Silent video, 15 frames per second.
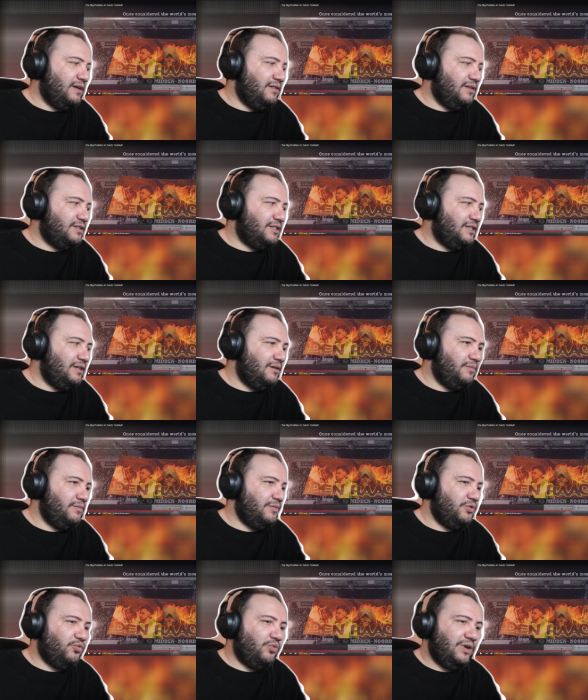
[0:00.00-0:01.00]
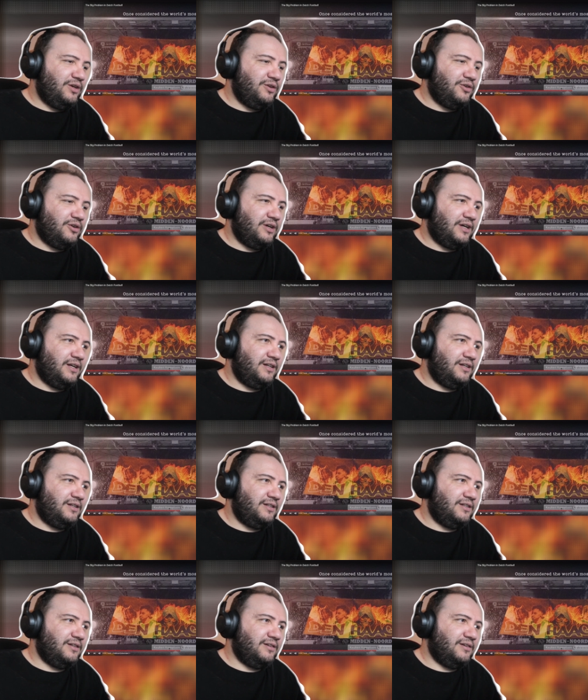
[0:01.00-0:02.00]
the team weaker.
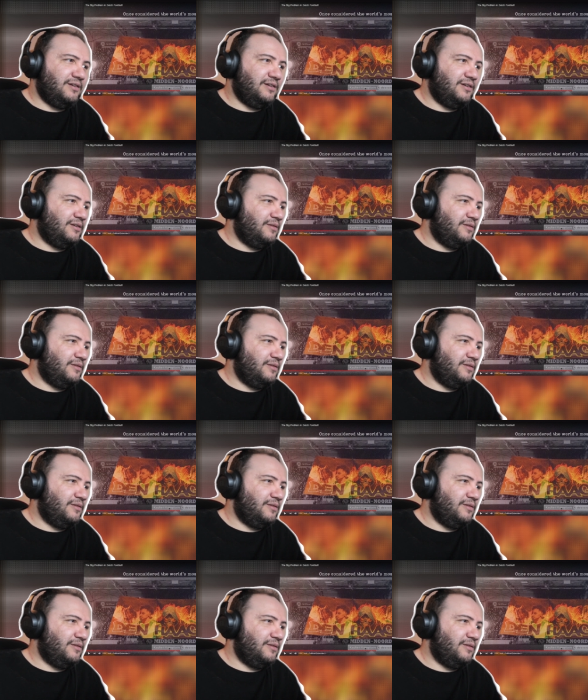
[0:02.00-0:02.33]
And oh